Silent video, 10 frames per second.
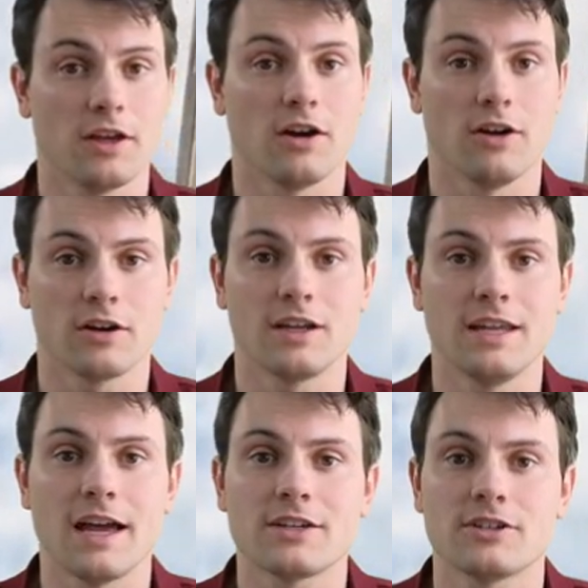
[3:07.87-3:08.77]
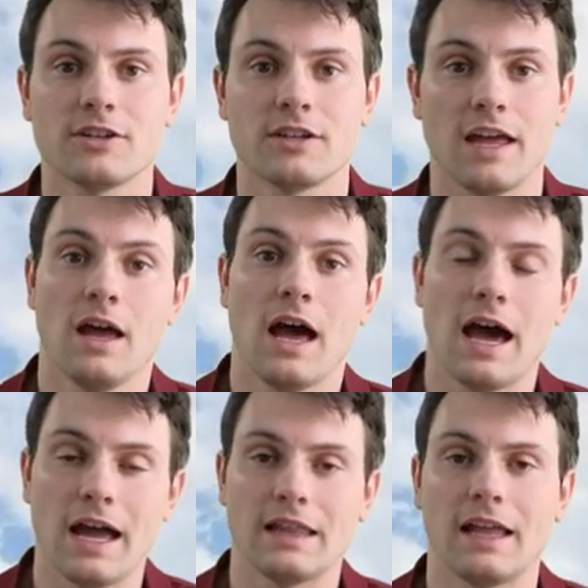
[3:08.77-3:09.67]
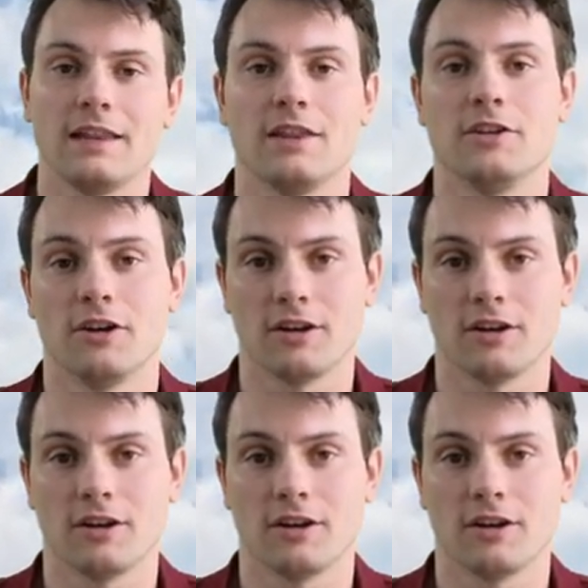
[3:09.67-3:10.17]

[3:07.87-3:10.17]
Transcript: architecture to help highlight the dark